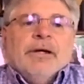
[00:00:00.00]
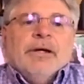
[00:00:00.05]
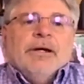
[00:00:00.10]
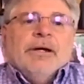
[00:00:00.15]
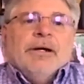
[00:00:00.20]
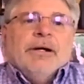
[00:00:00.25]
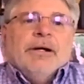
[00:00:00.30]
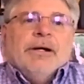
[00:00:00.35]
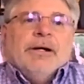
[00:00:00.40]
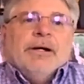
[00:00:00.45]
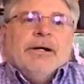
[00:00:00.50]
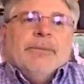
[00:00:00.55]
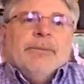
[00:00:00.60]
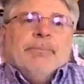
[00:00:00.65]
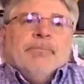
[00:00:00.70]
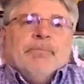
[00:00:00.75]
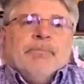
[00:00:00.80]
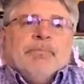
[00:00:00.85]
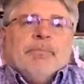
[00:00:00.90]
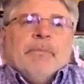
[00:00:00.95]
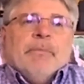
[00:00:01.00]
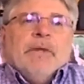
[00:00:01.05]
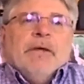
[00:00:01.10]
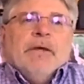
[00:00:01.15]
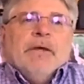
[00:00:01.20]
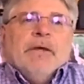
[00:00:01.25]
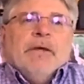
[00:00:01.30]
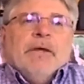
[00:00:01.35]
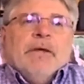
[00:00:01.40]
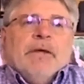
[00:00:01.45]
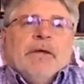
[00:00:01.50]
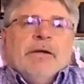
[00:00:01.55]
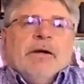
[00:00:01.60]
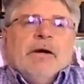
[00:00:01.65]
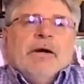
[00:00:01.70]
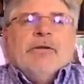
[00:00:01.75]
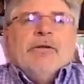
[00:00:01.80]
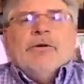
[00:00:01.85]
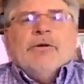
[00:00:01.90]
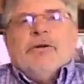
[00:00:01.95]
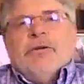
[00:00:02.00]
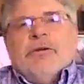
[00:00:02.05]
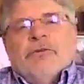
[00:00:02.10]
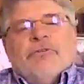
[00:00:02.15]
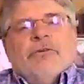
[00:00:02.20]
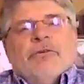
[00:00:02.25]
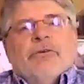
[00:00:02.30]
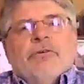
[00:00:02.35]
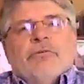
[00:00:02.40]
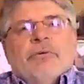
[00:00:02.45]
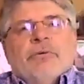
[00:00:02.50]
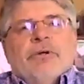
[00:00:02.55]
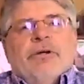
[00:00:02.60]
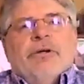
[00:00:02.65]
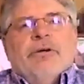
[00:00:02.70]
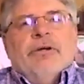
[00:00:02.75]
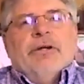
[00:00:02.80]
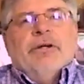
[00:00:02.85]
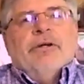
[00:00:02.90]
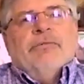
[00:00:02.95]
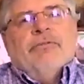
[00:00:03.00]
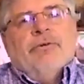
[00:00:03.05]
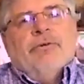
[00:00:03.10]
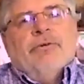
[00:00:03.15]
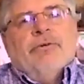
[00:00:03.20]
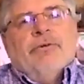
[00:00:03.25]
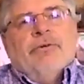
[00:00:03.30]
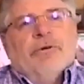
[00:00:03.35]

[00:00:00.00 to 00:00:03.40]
Mm-hmm. Other concerns we're hearing, of course,